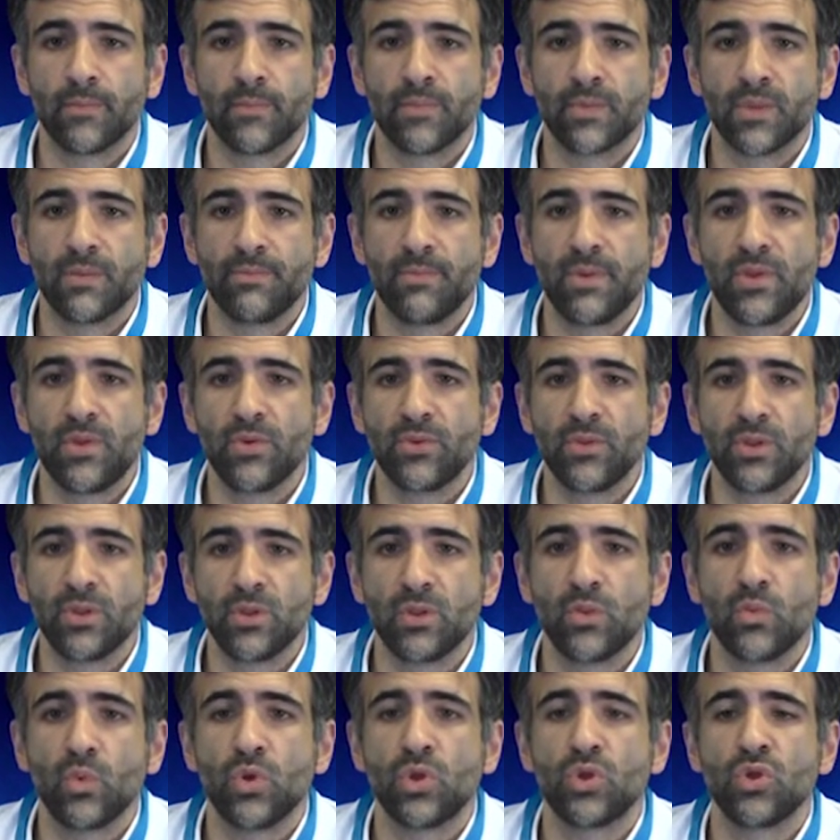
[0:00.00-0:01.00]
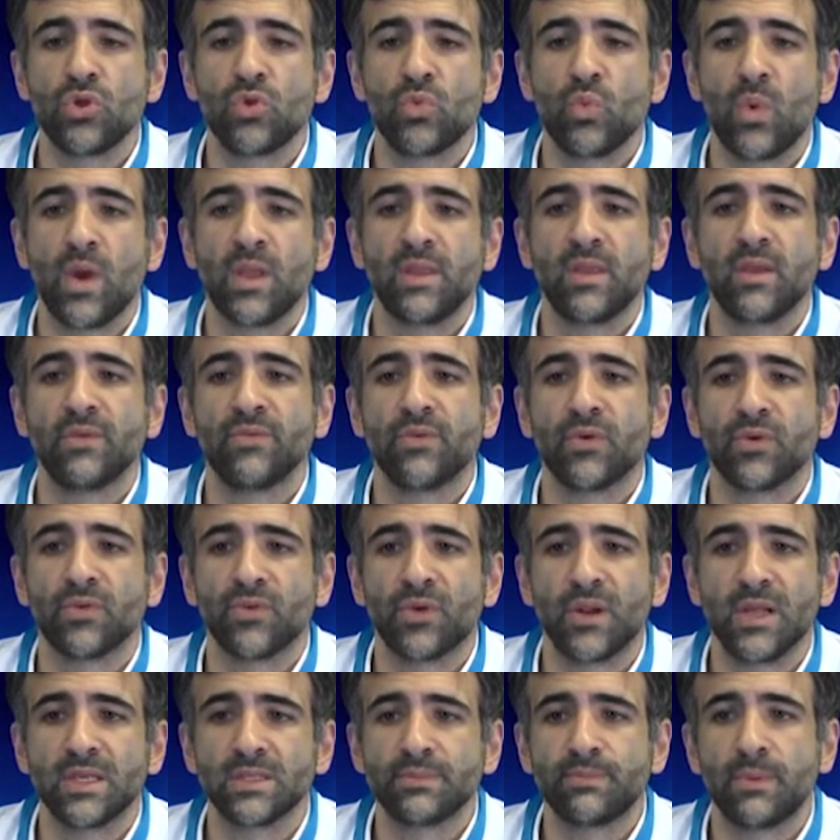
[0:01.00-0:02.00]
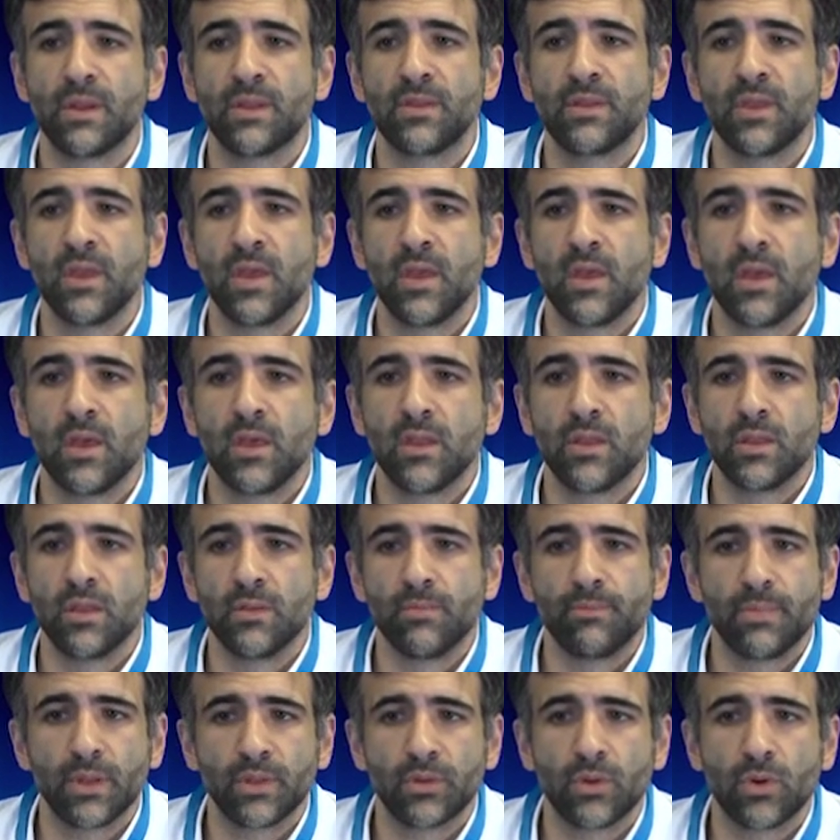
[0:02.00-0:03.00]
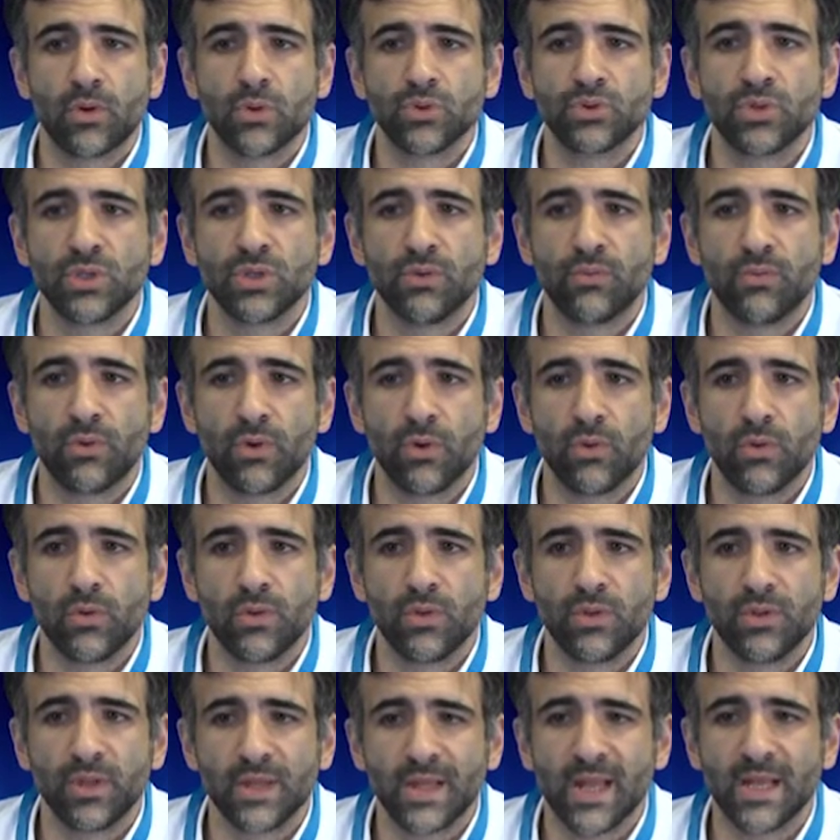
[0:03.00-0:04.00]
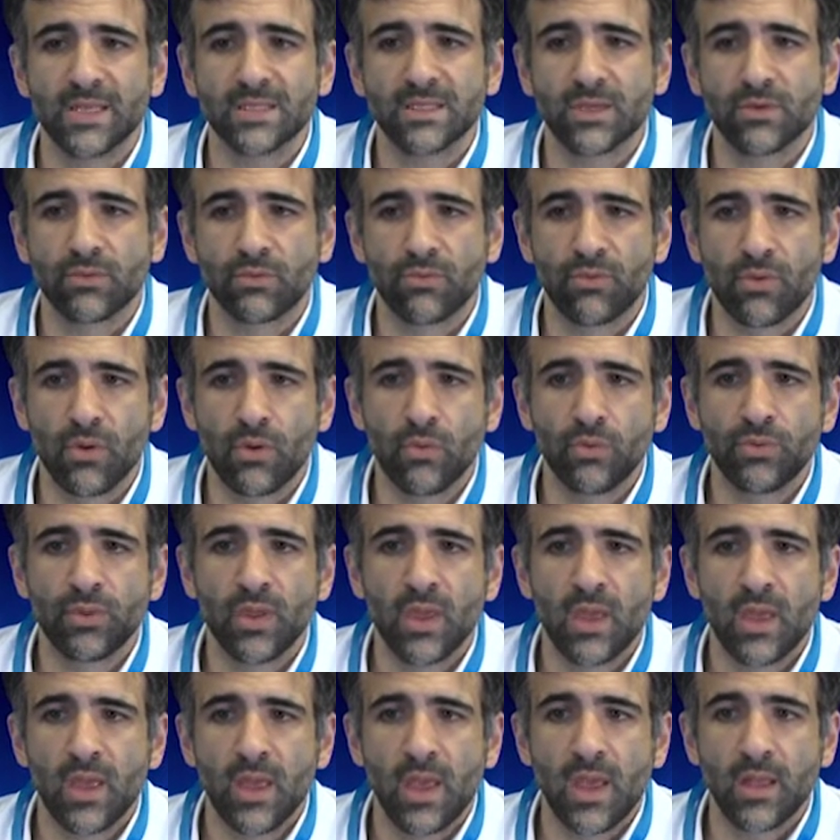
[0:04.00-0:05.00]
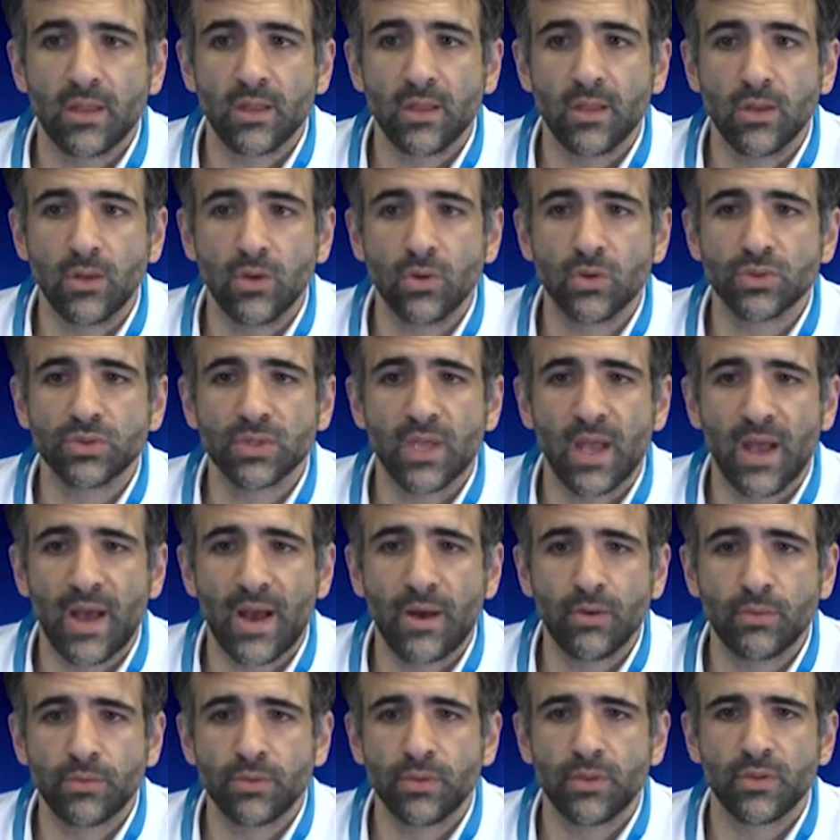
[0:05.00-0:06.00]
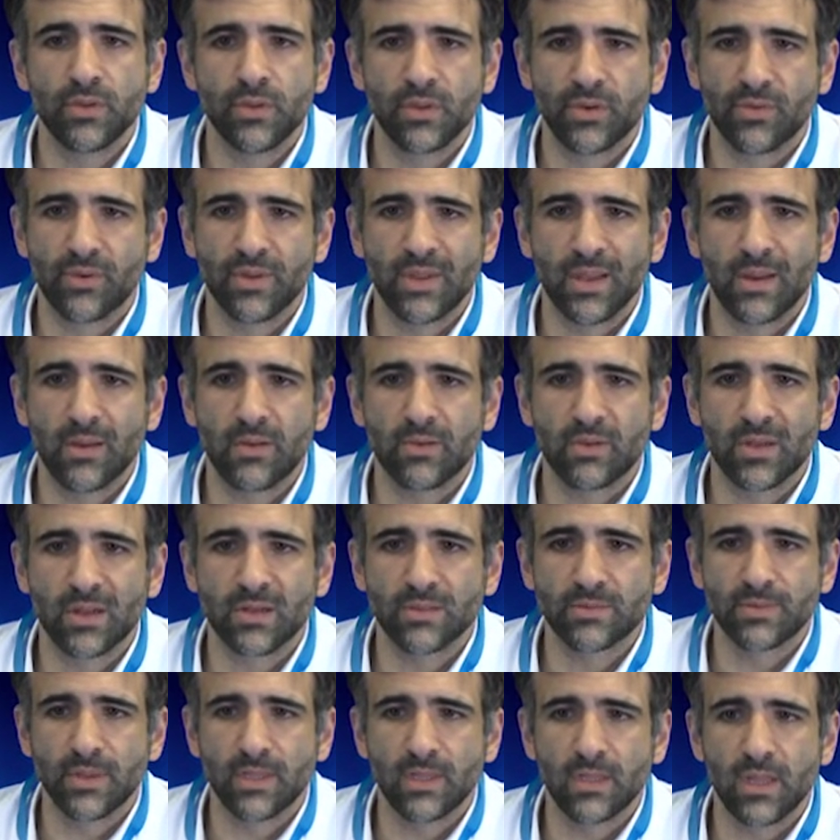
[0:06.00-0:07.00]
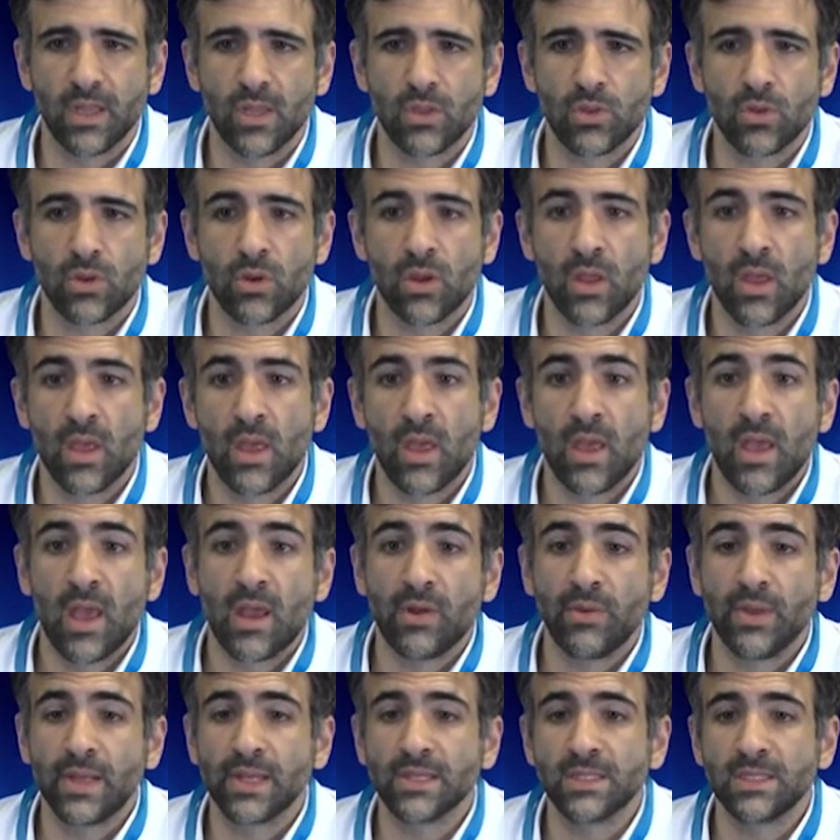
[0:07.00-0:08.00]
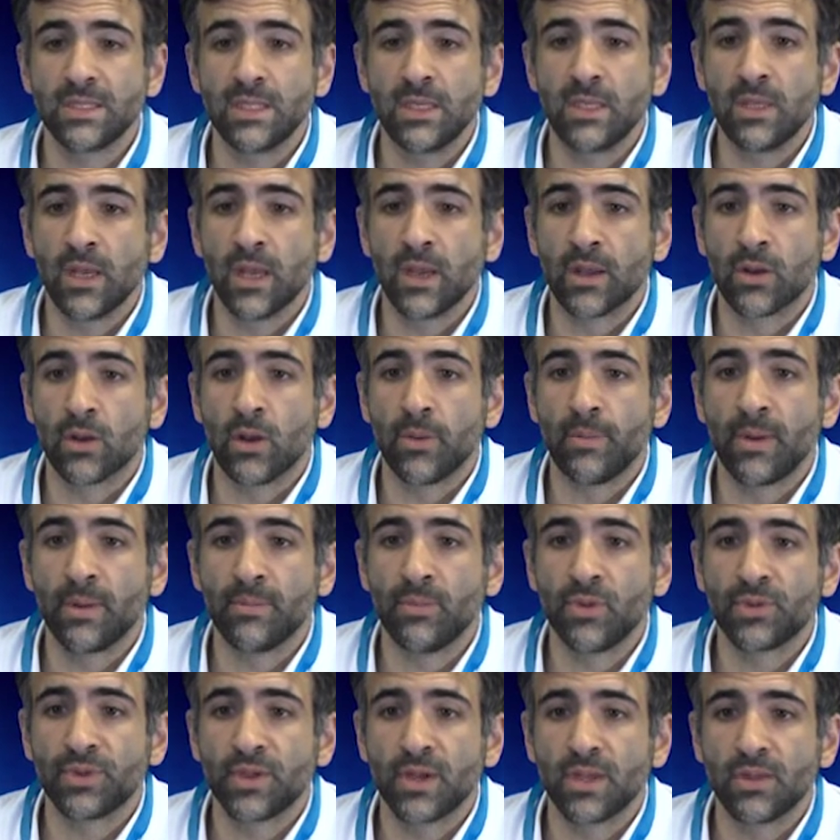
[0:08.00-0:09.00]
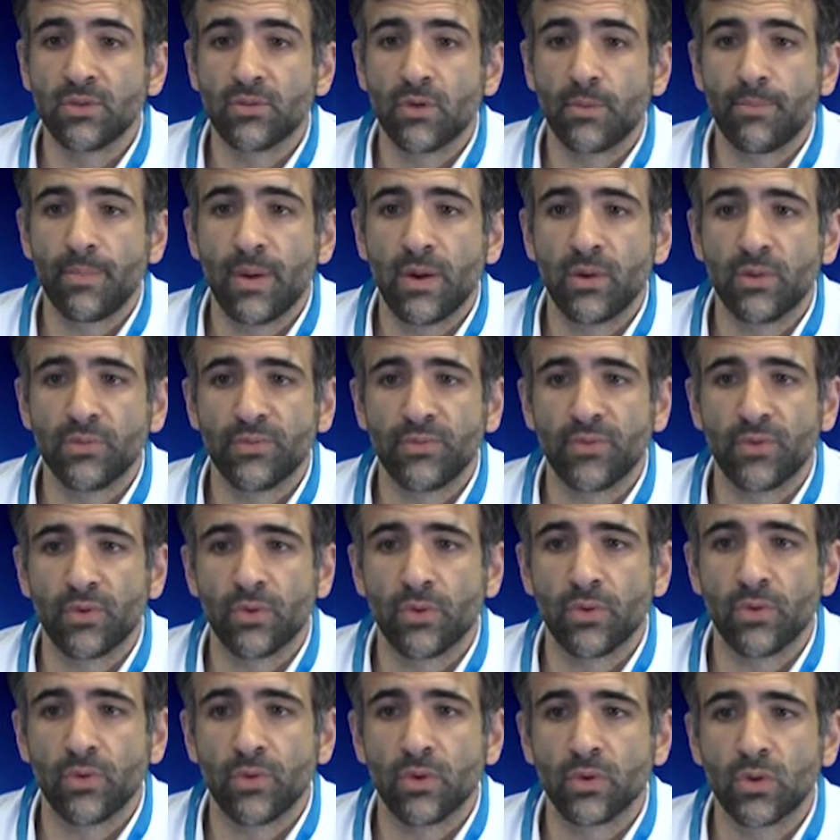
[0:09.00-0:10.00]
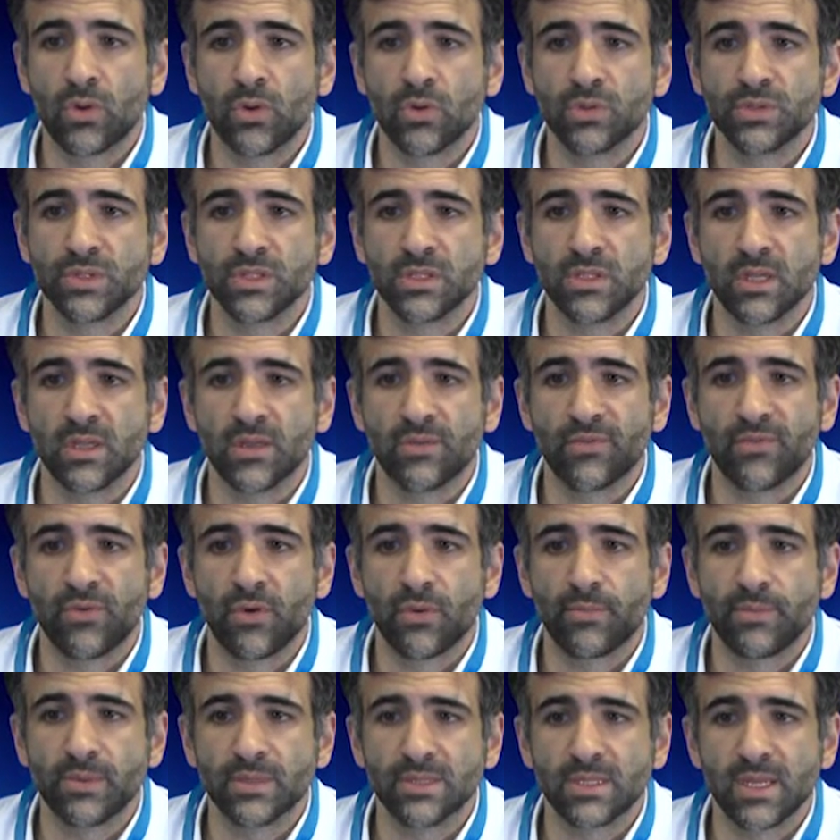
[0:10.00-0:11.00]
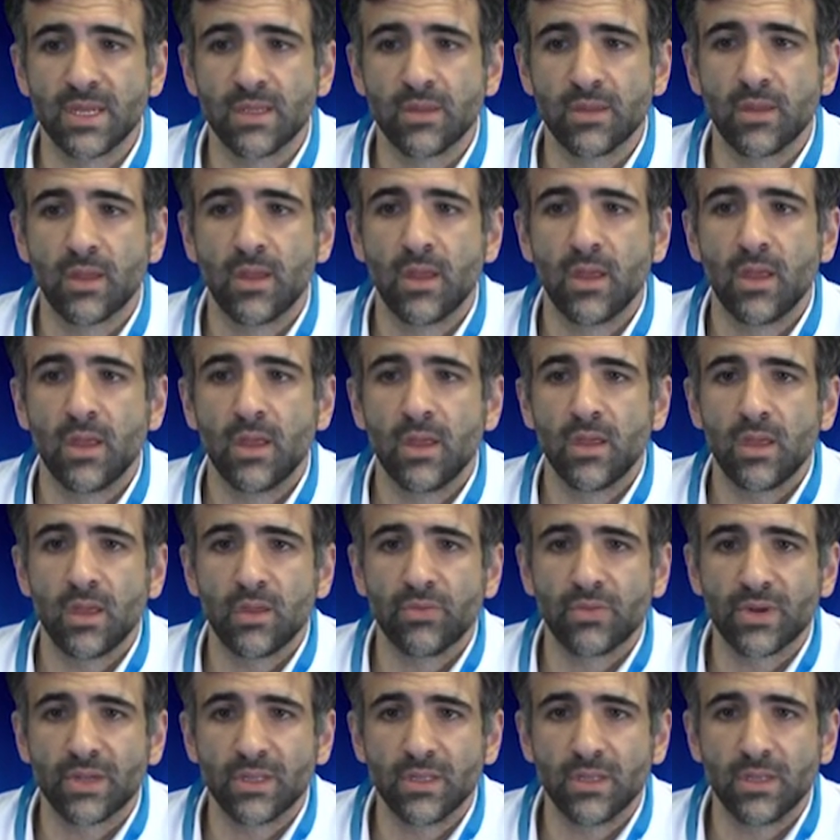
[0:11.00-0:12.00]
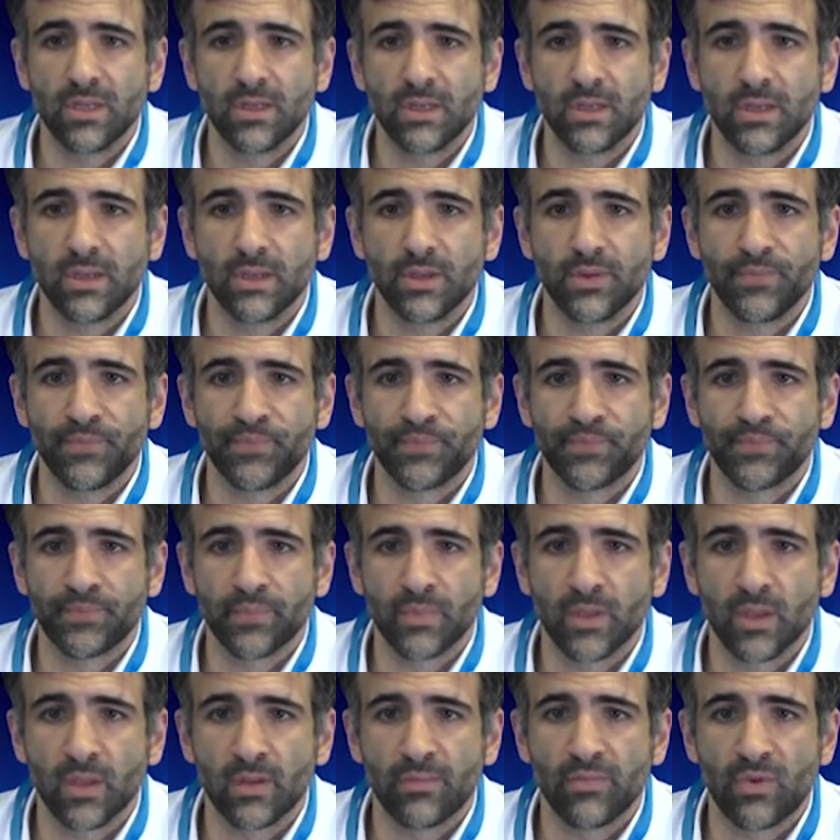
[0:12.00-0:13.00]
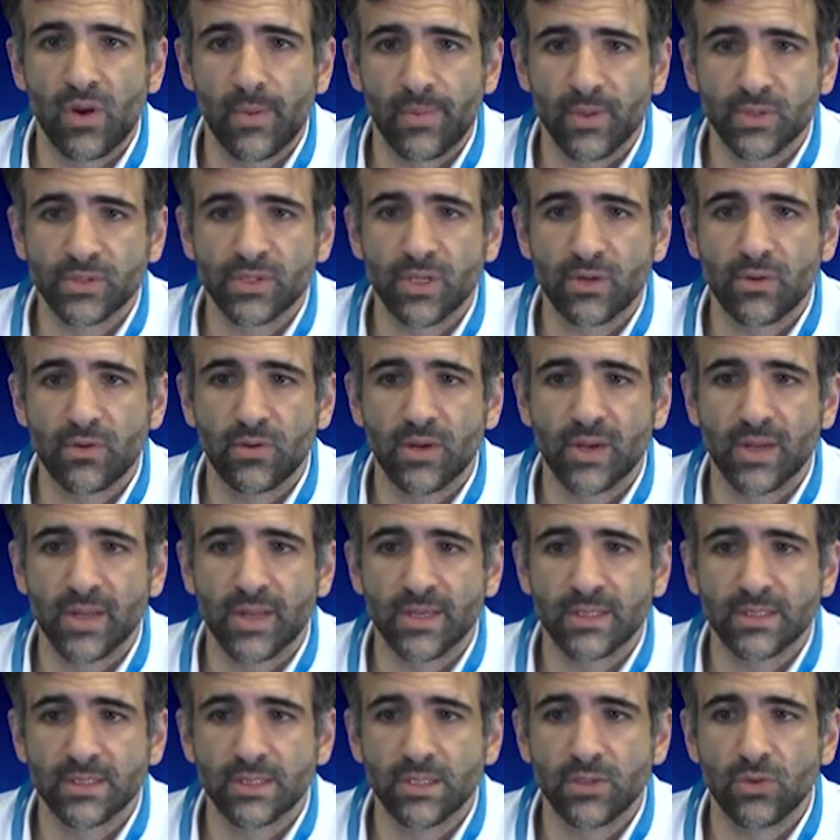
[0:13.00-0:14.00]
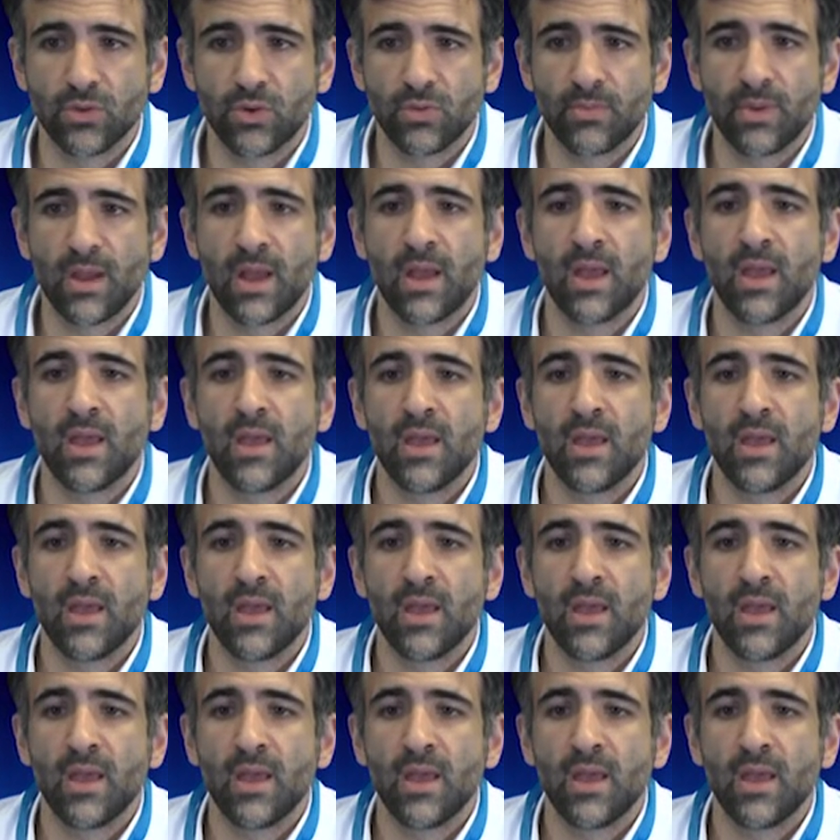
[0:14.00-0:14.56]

the period in which he's waiting for transplant, the pathology the cancer grows and it goes out the criteria of transplantation. And we can see a global monthly dropout for all causes at 4% for hepatocellular carcinoma